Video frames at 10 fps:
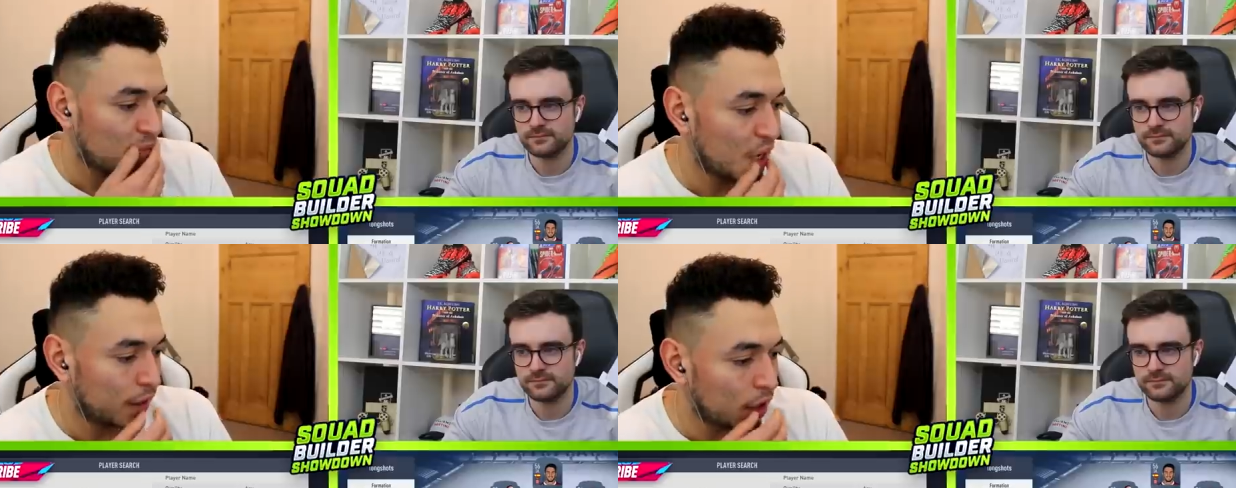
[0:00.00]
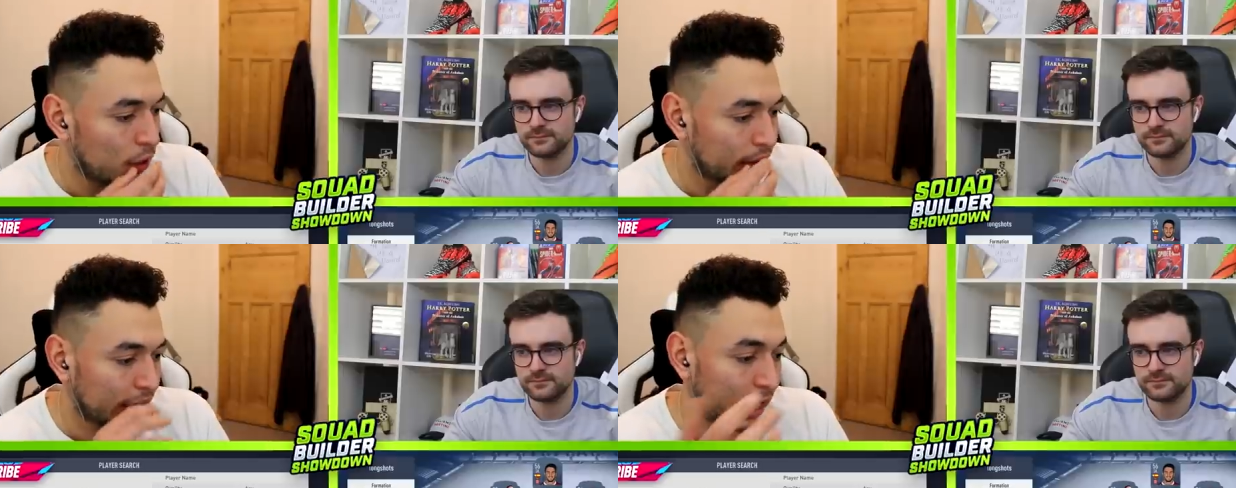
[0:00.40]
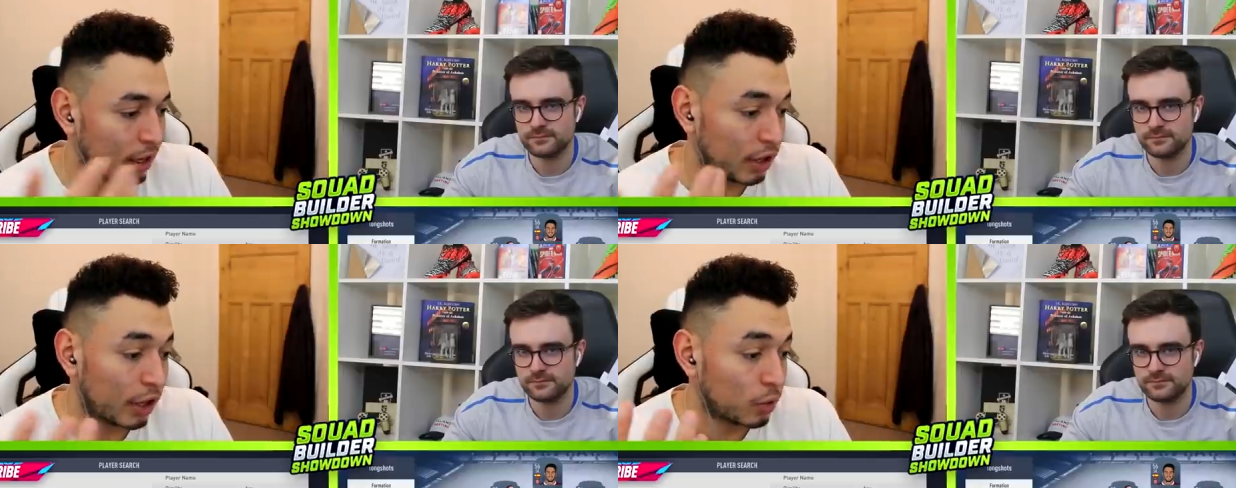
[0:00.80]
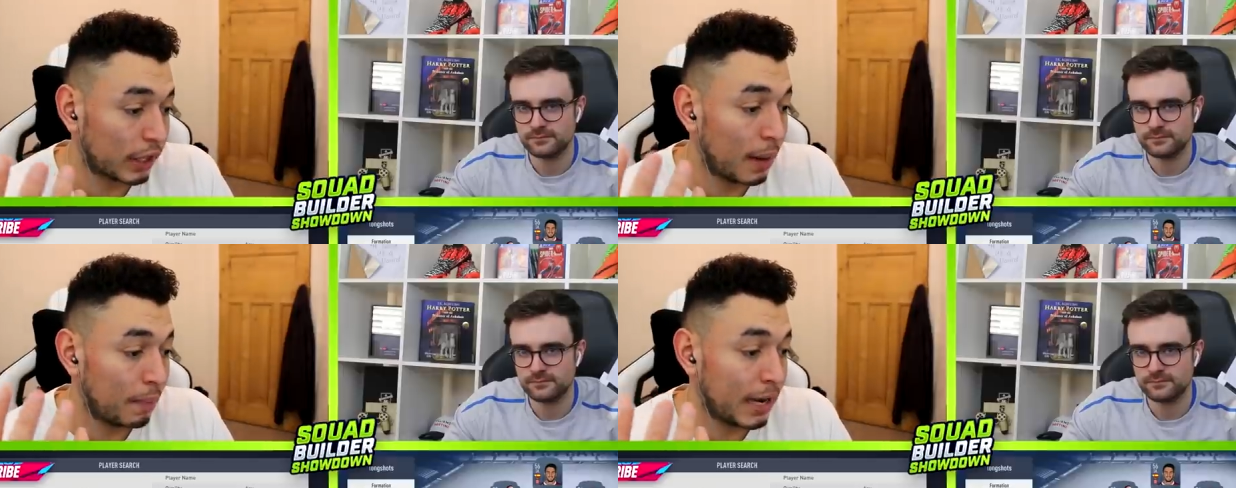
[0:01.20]
Speaker 1: I'm going to go with again. I just want
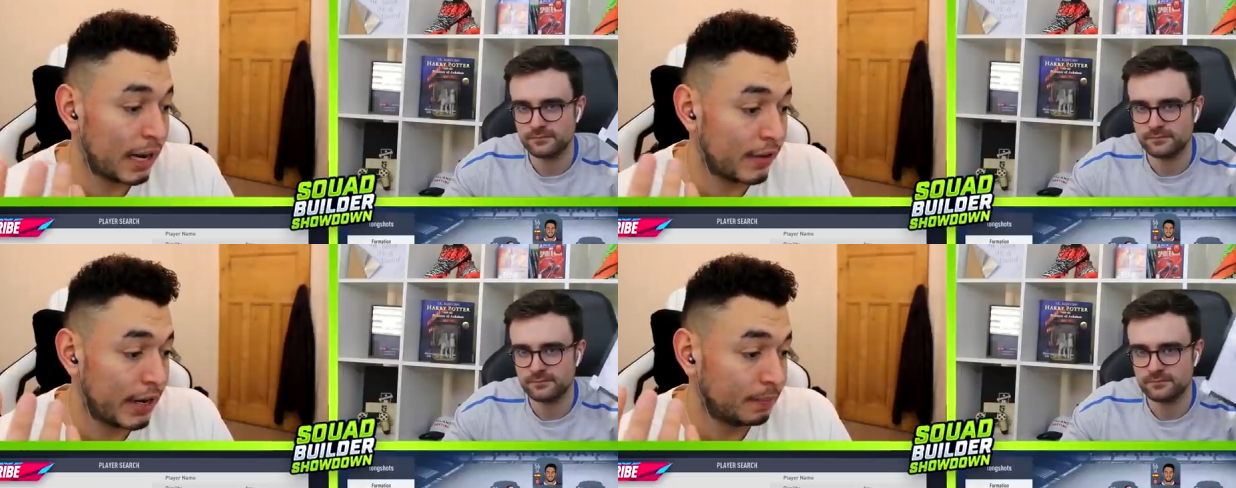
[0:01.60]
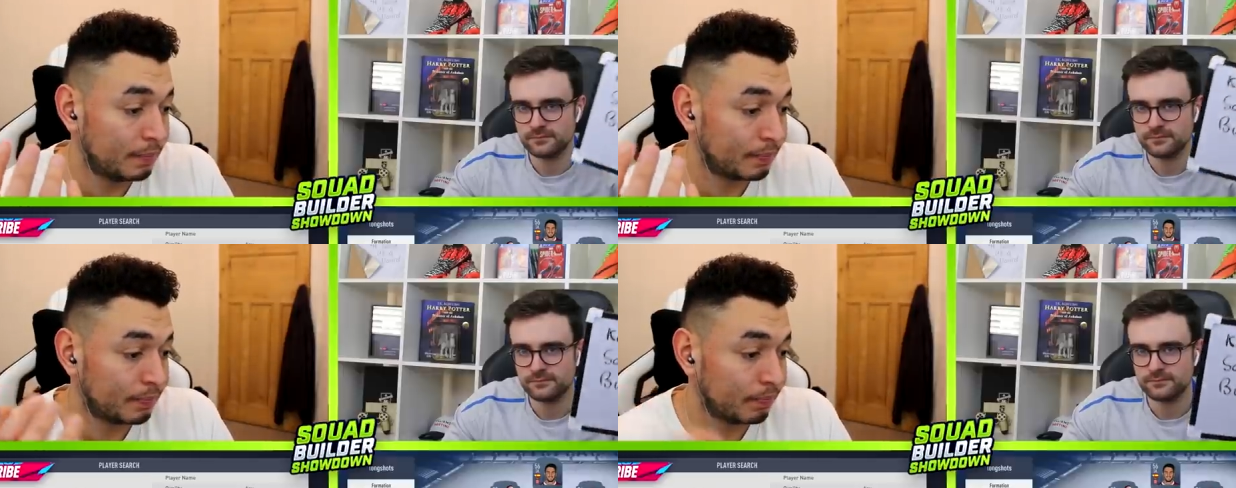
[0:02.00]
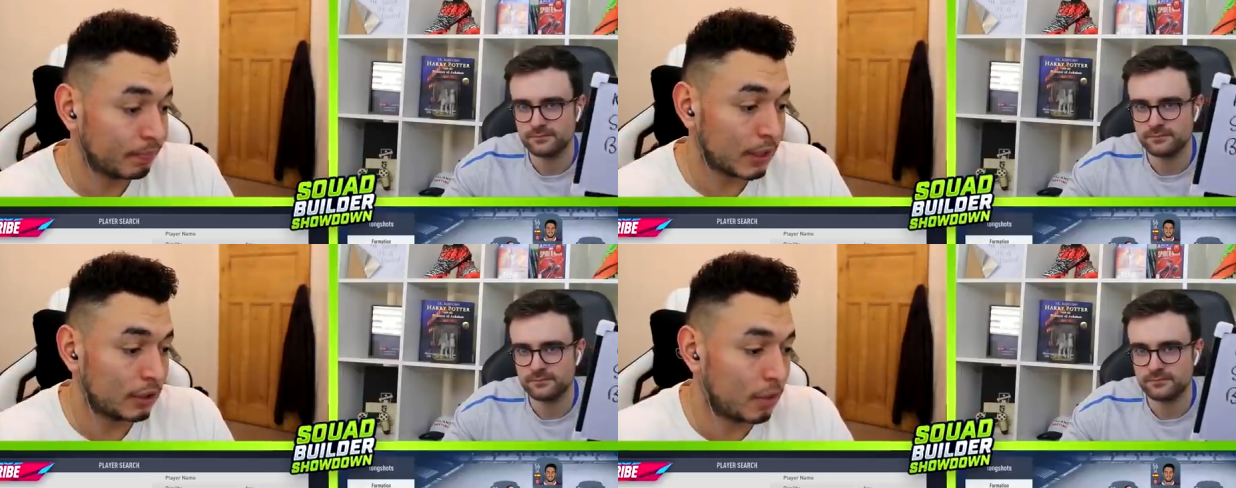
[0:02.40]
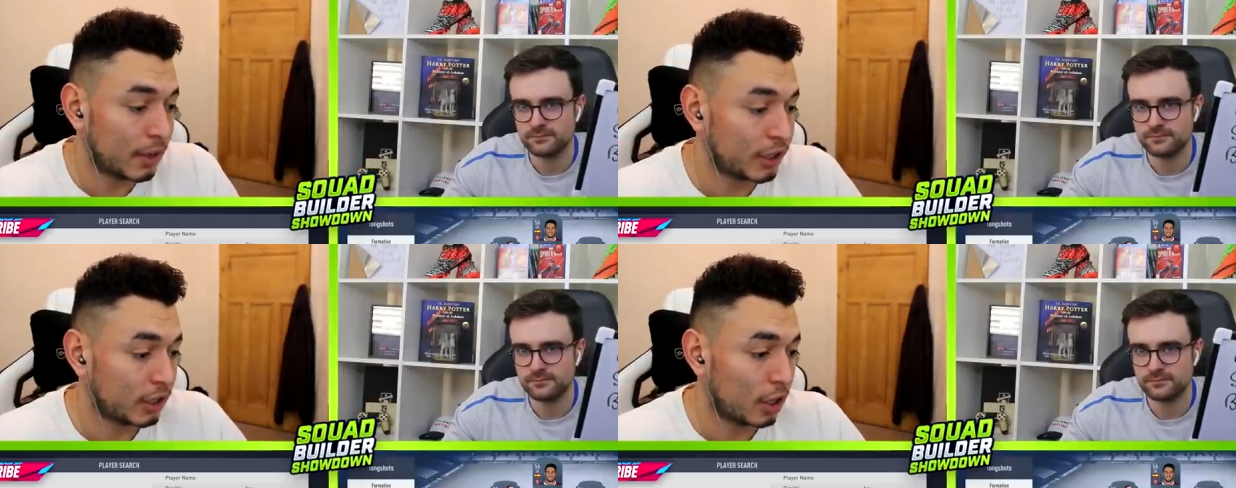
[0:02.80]
to get a player in, so I'm
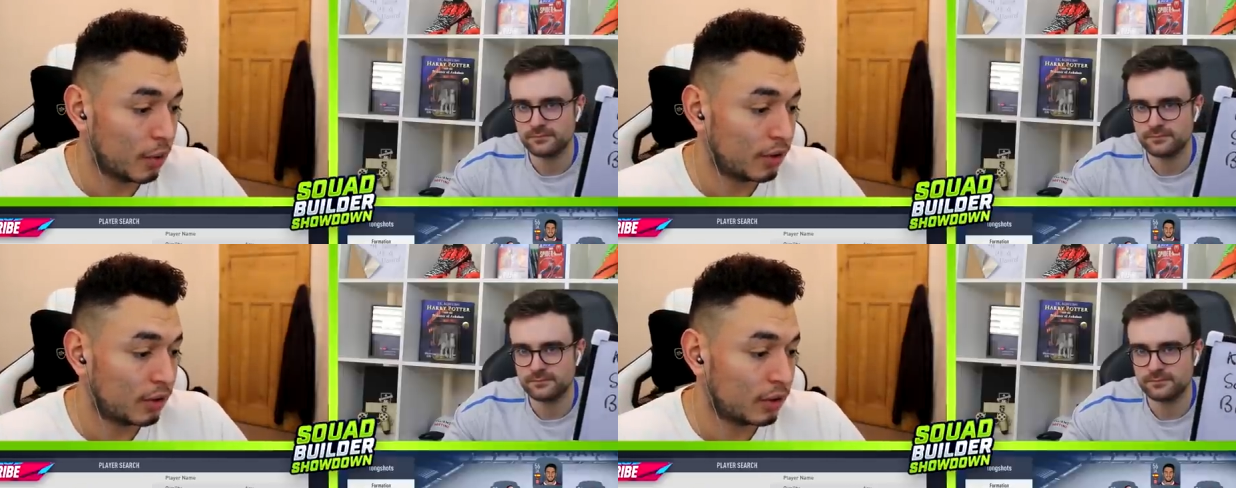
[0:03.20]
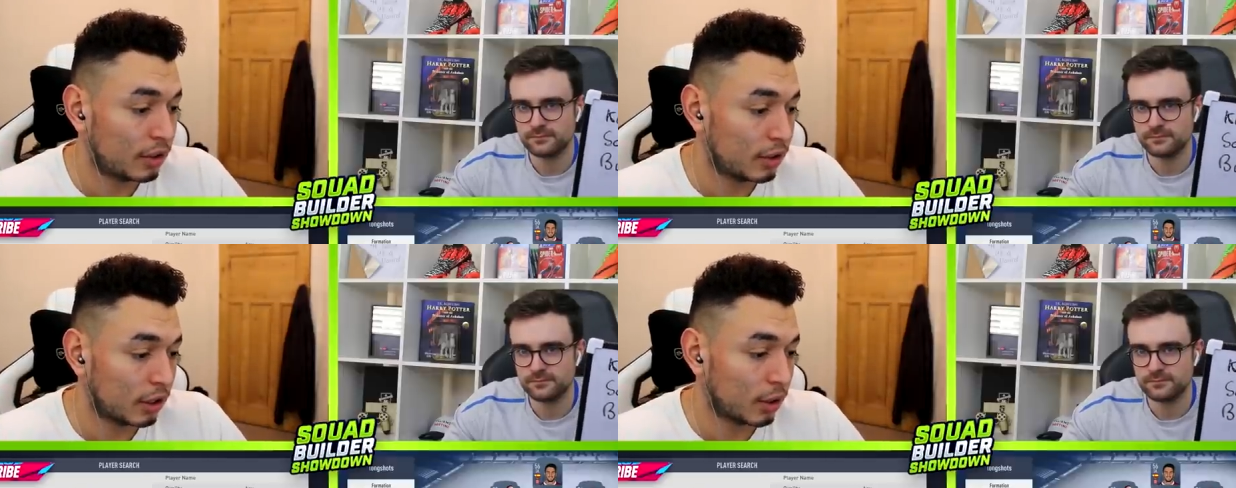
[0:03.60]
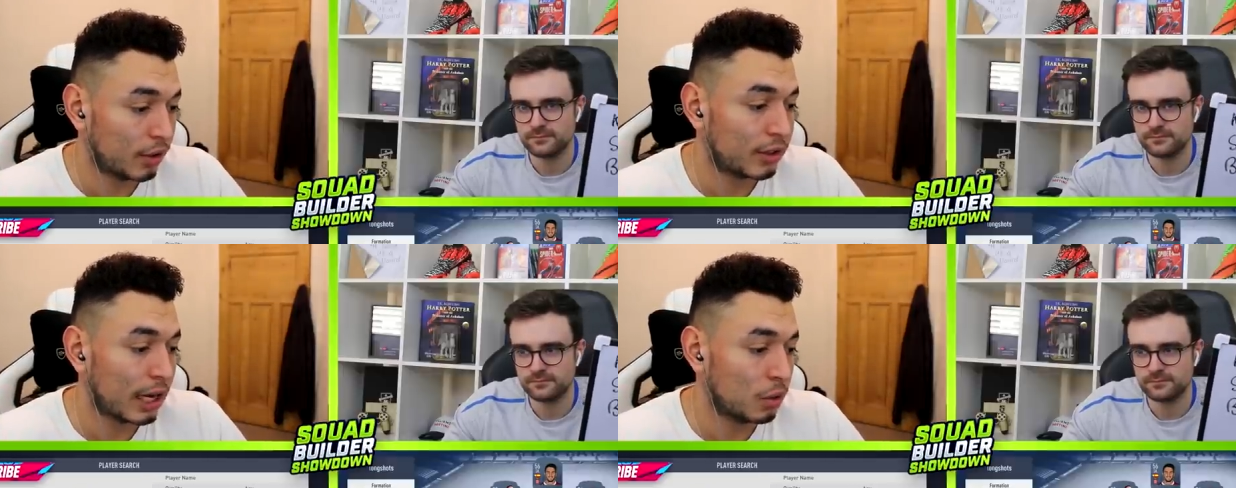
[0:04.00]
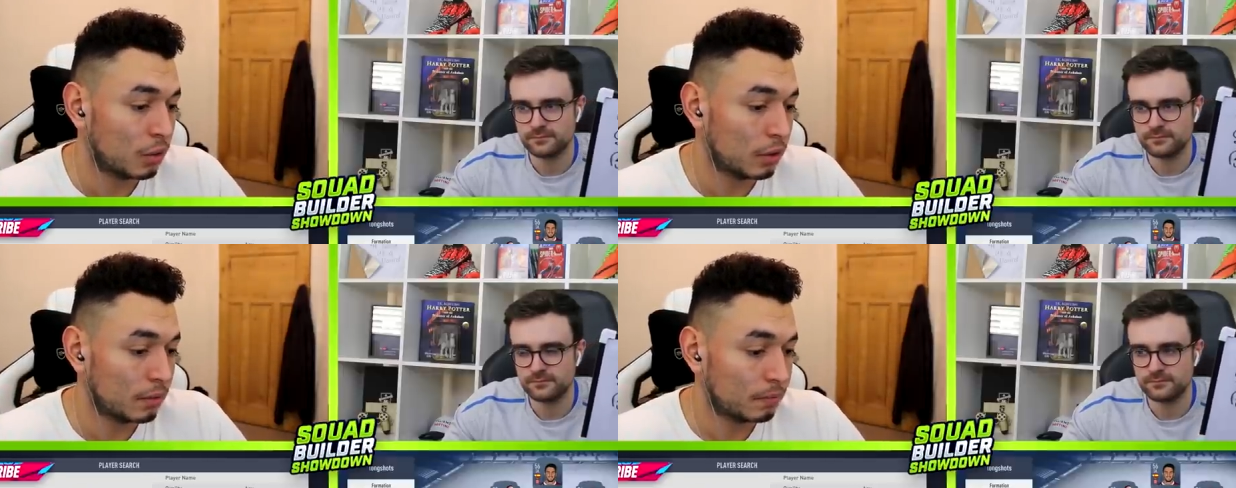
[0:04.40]
actually going to go with I'm going to go with Saul.